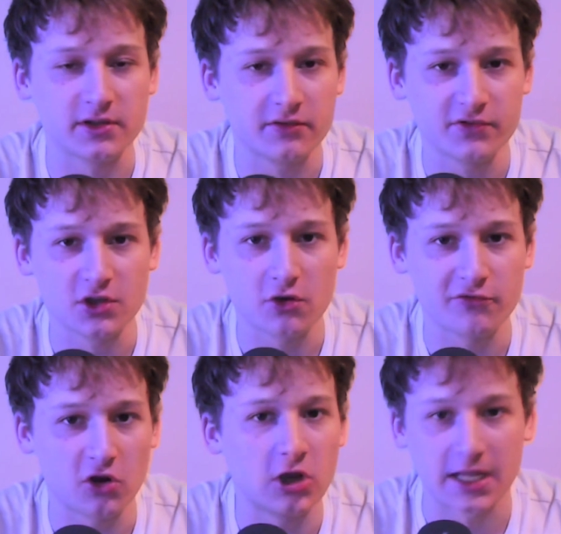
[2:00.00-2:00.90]
a video for
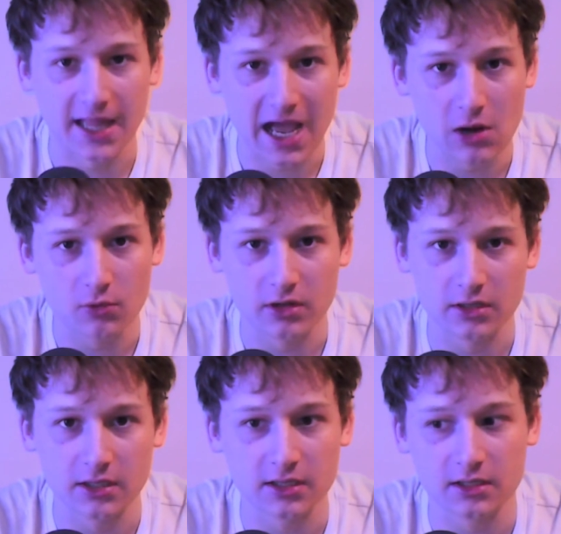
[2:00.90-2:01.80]
like an hour,
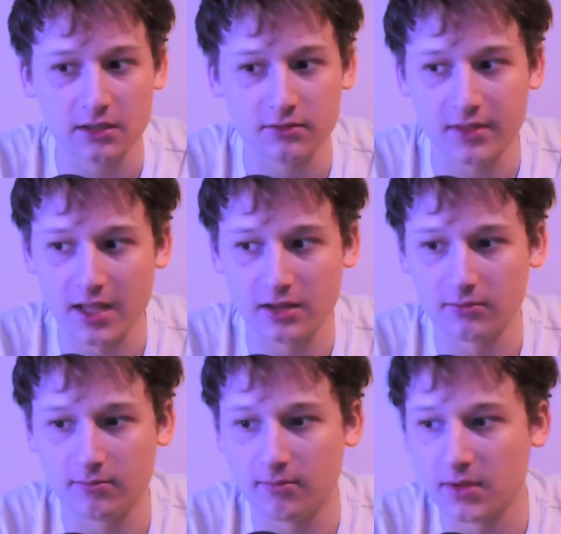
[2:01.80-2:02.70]
then
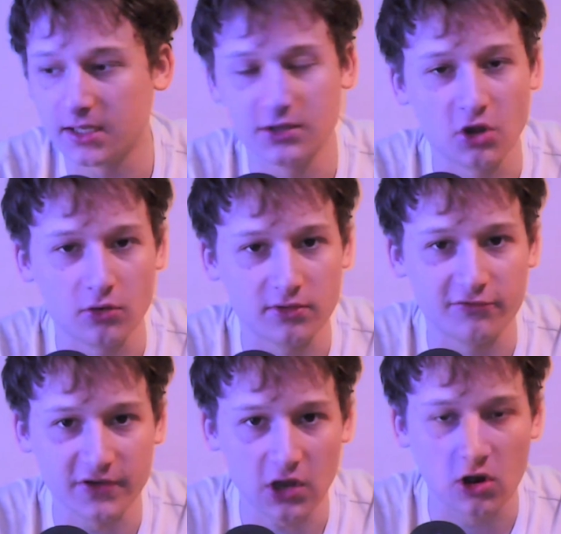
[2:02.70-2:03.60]
you know the
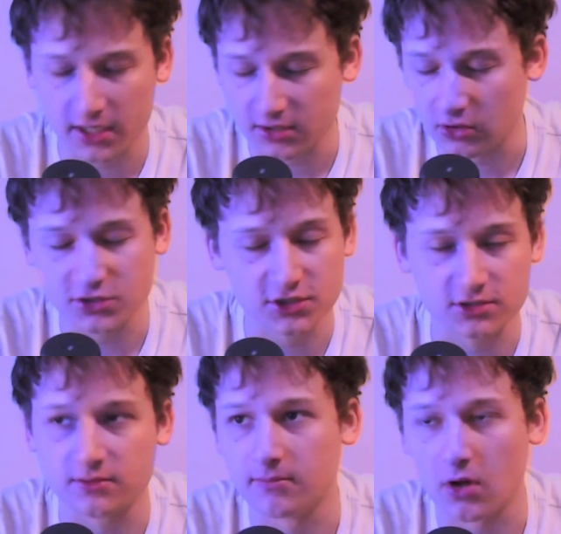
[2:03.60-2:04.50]
VR can like just,
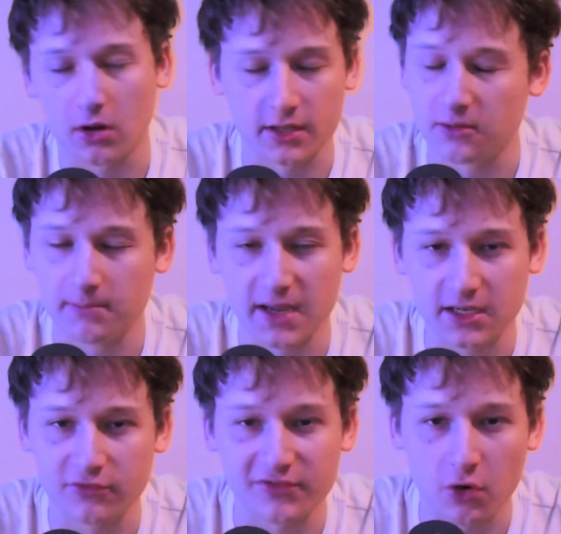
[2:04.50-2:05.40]
it'll make you
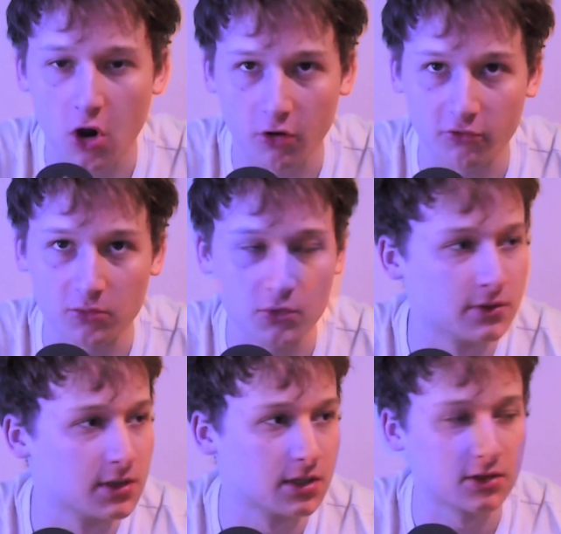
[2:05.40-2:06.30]
feel horrible.
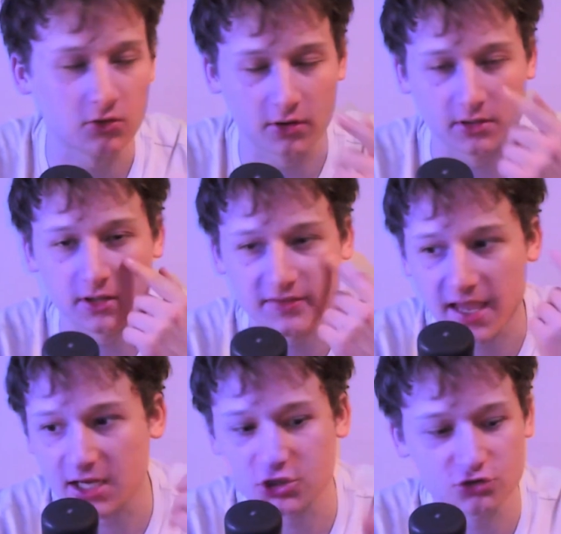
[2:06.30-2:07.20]
Like the
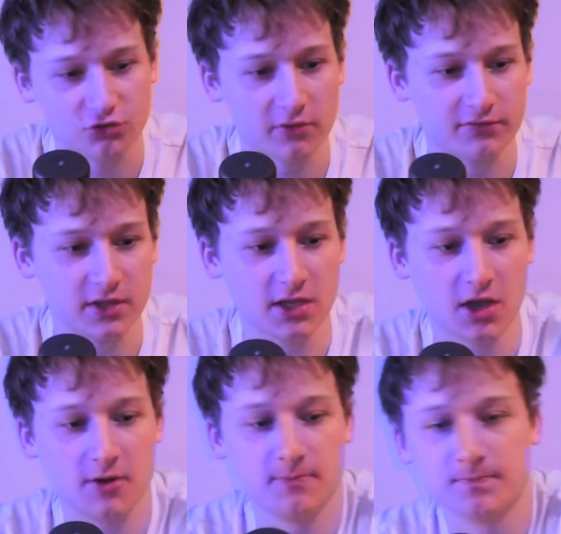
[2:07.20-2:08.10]
texture of the